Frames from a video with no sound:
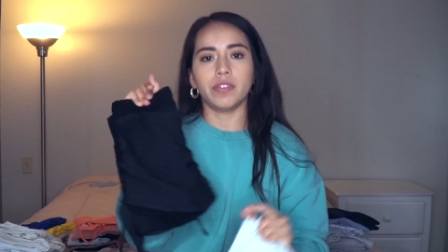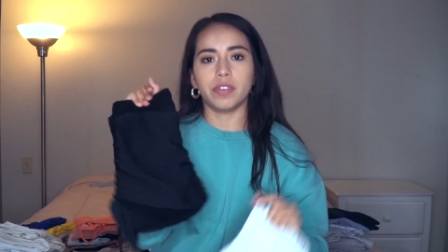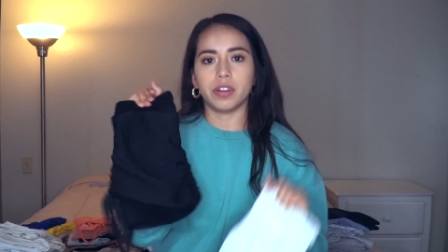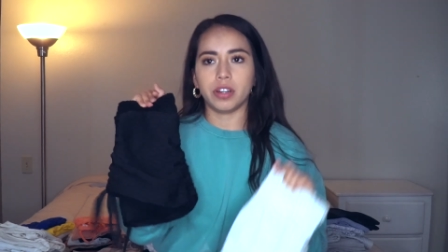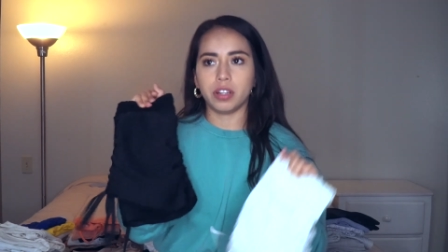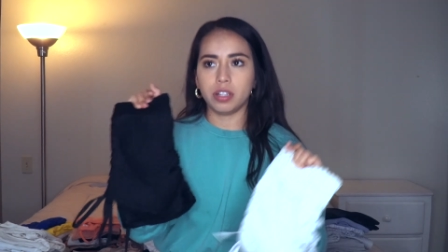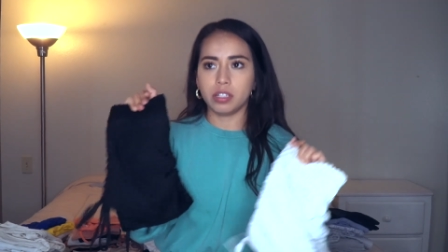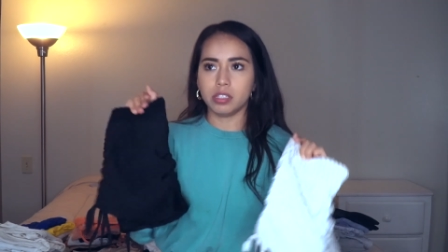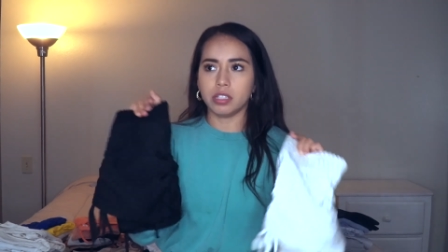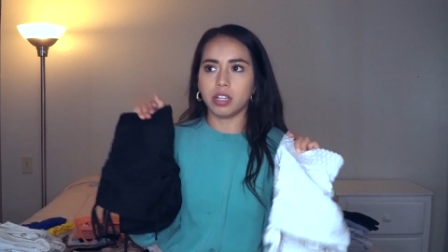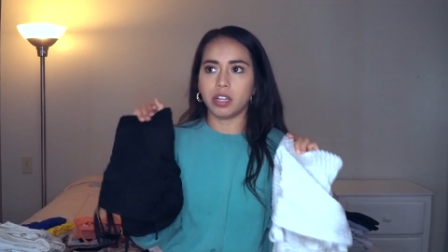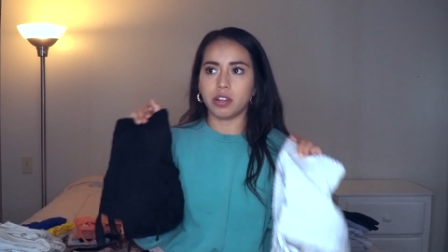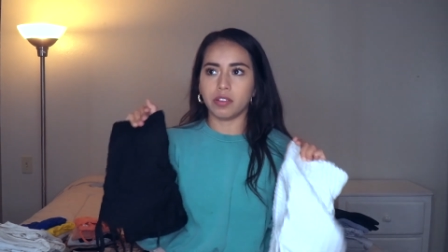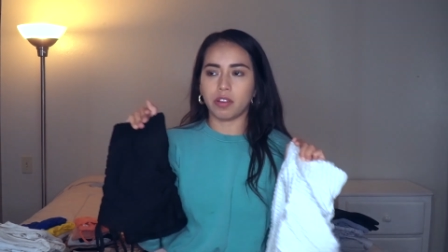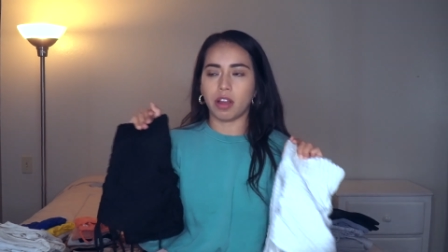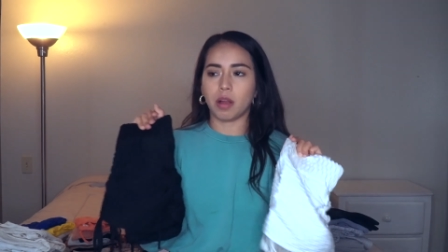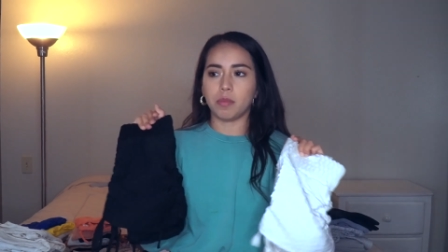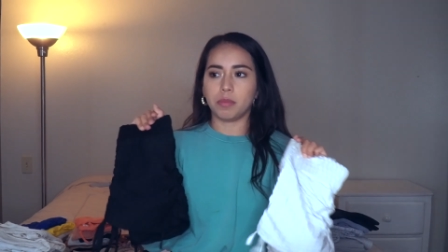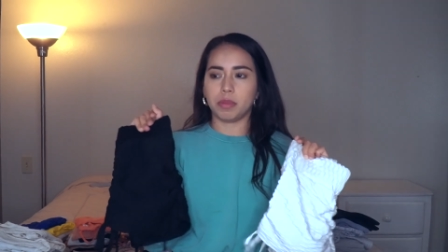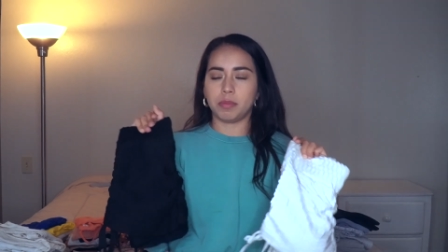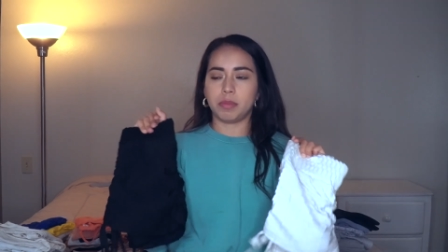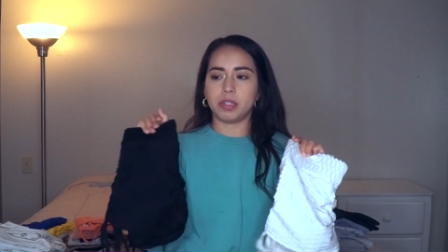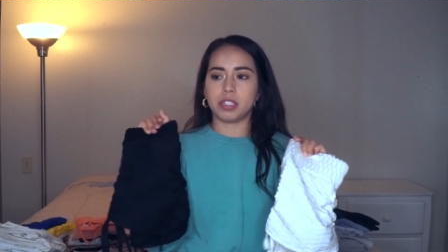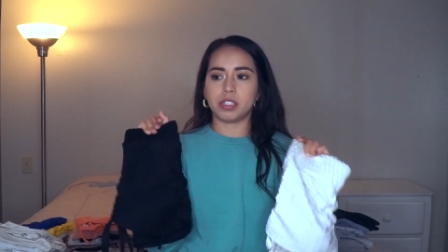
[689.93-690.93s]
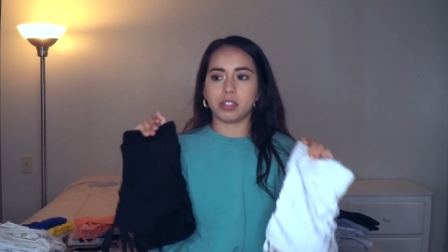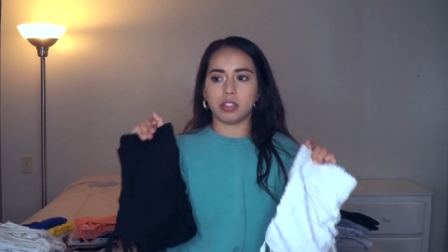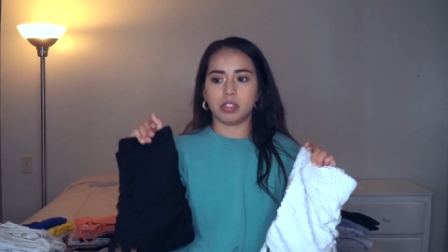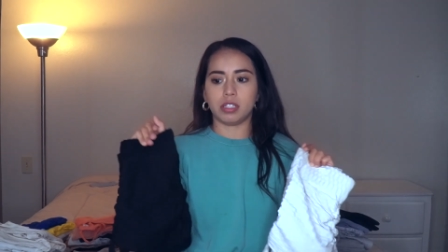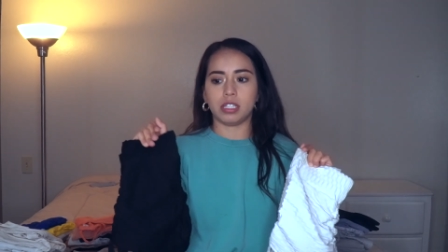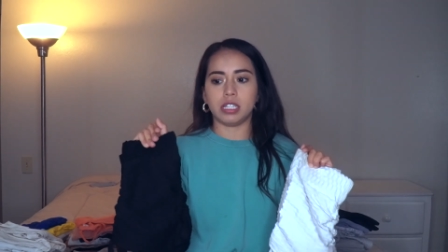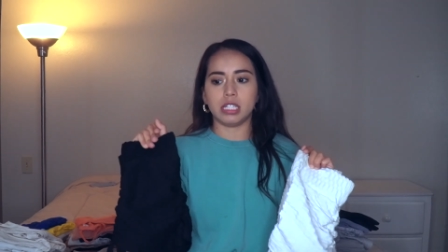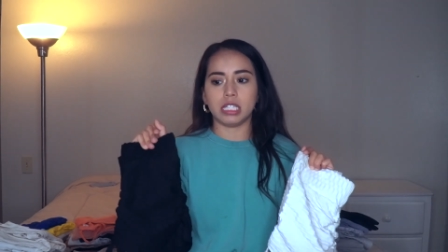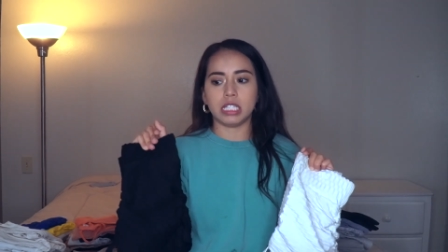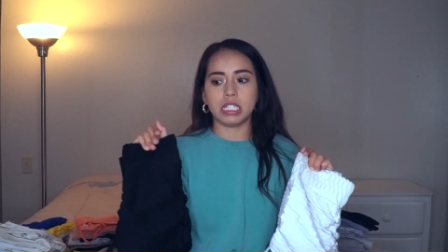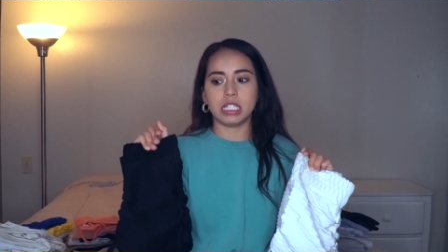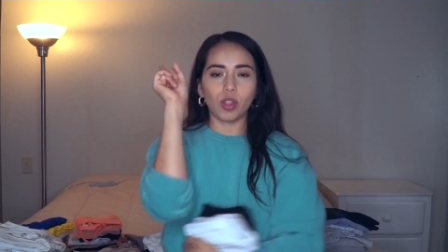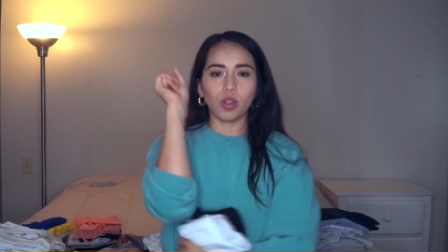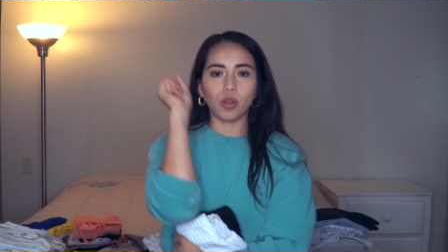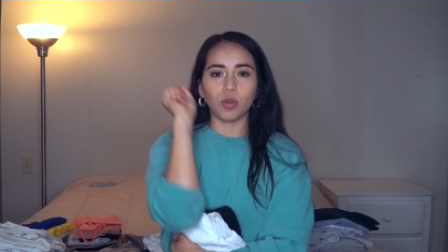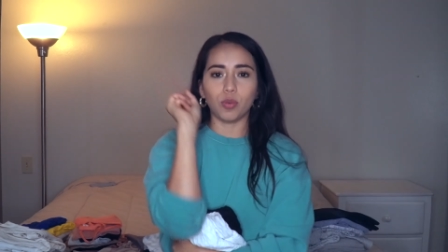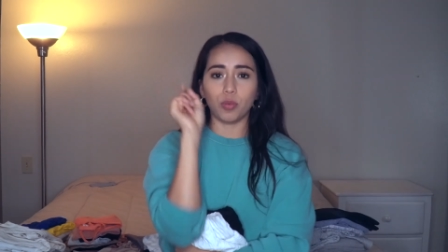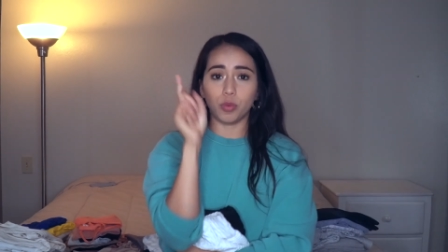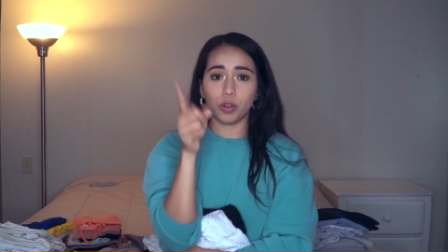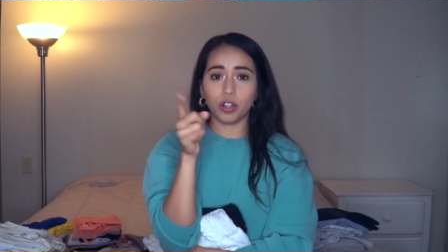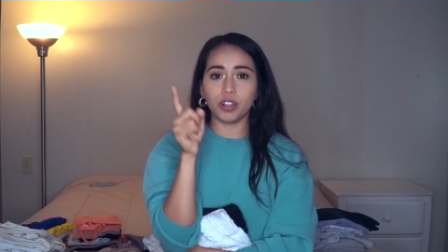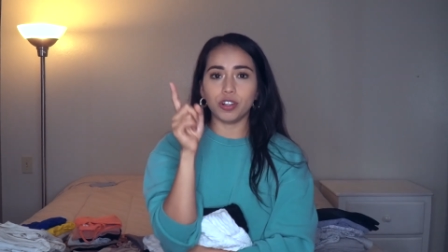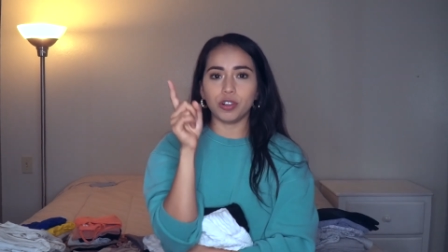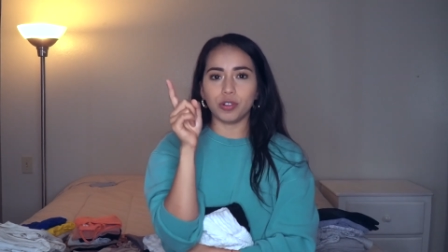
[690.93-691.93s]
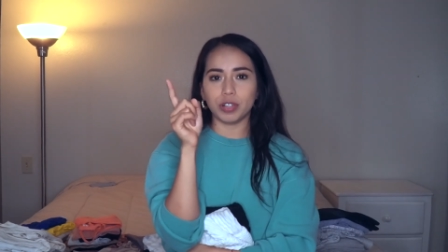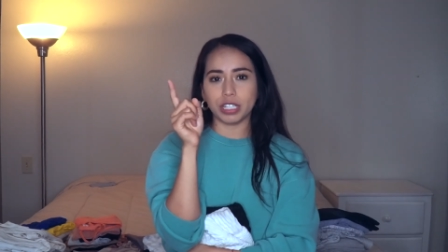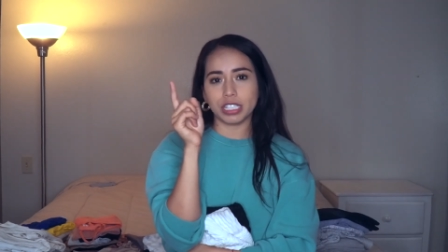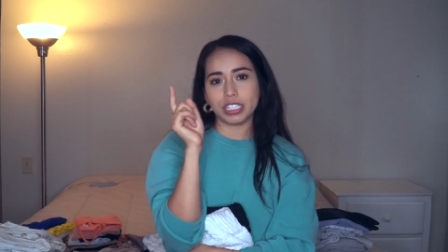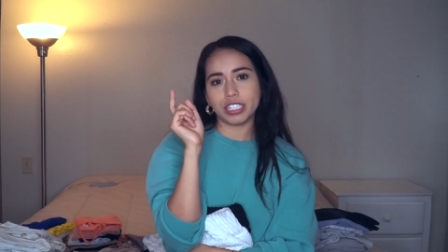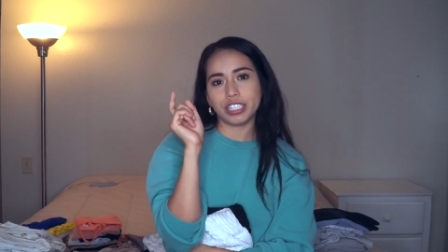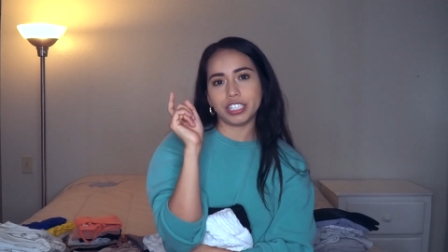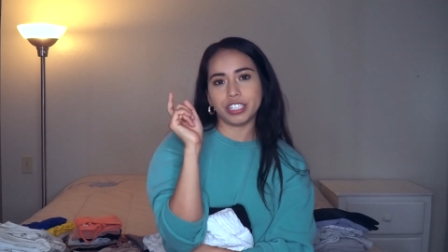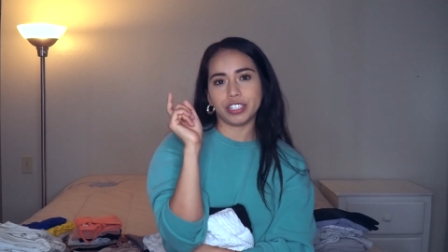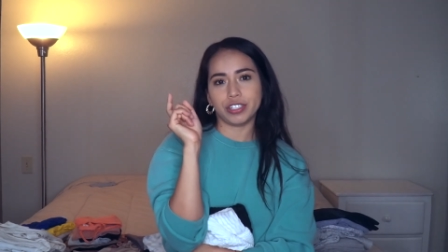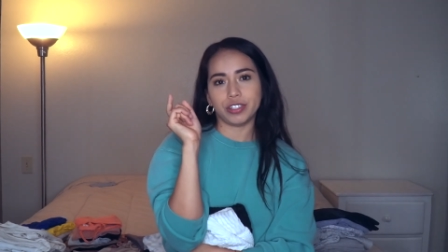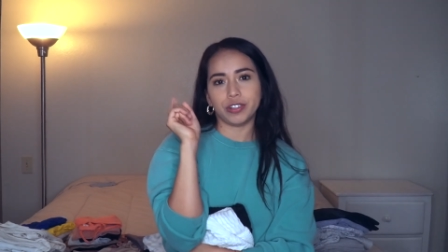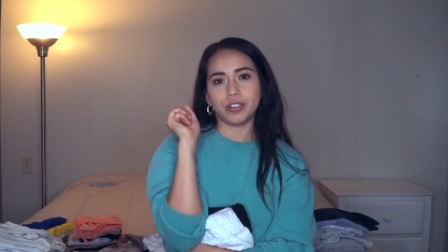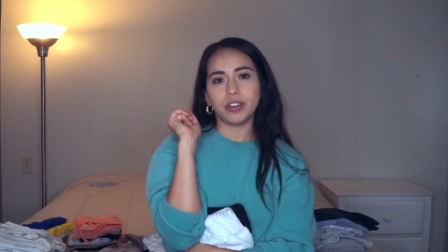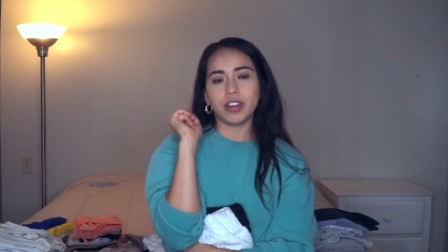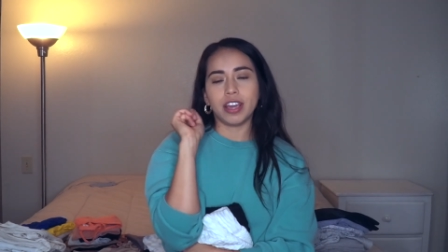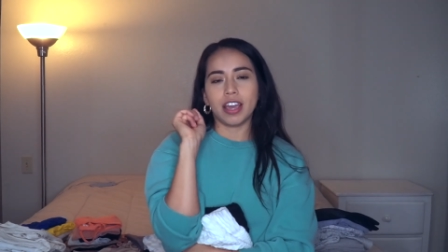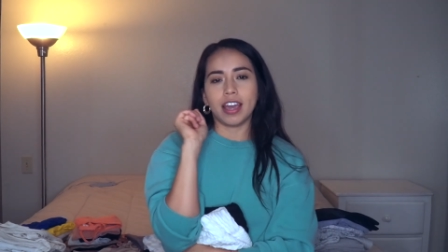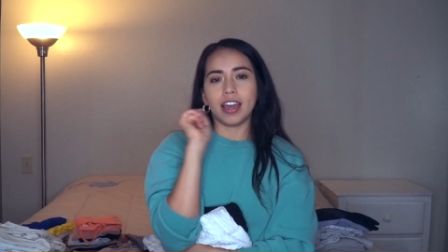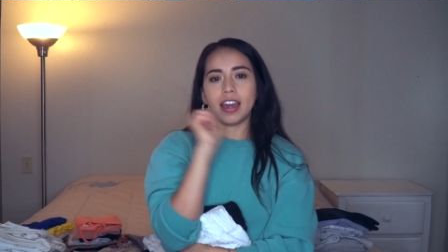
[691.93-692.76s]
Gotten a lot of compliments on these. Real quick too,